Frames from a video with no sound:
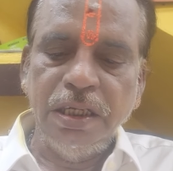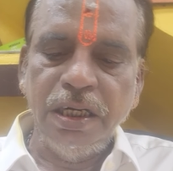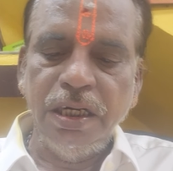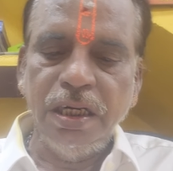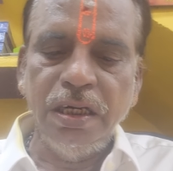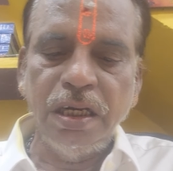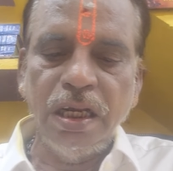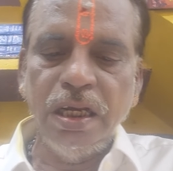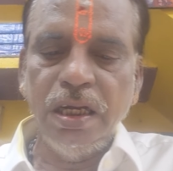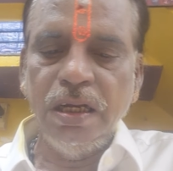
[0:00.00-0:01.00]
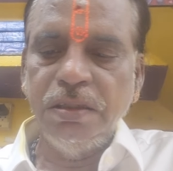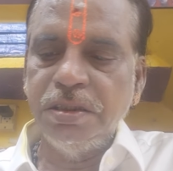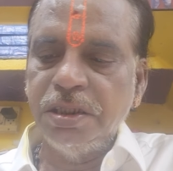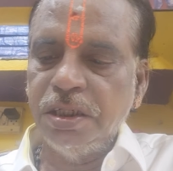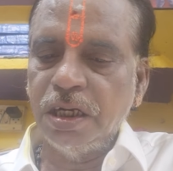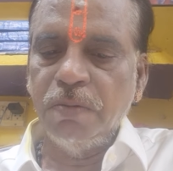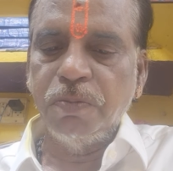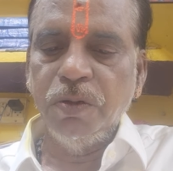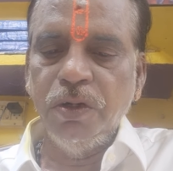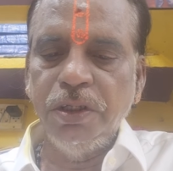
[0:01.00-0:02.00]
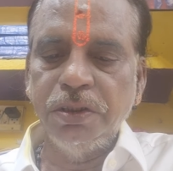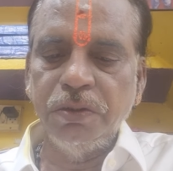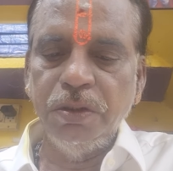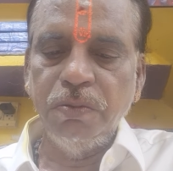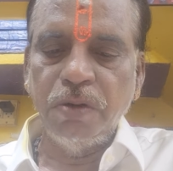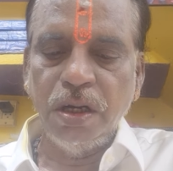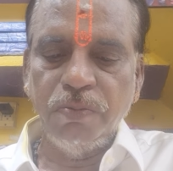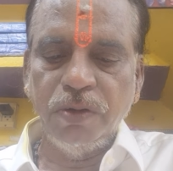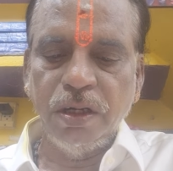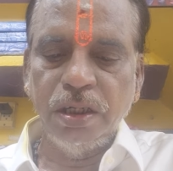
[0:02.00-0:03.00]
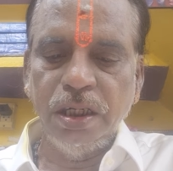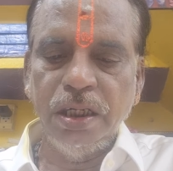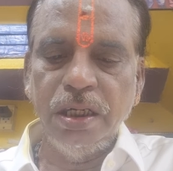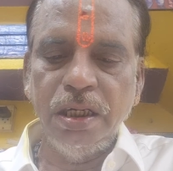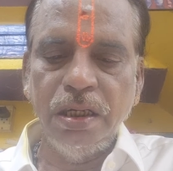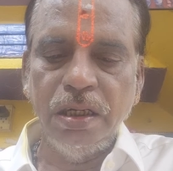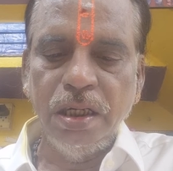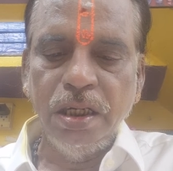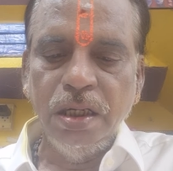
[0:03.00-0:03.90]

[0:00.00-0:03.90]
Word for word: Then instead of going to for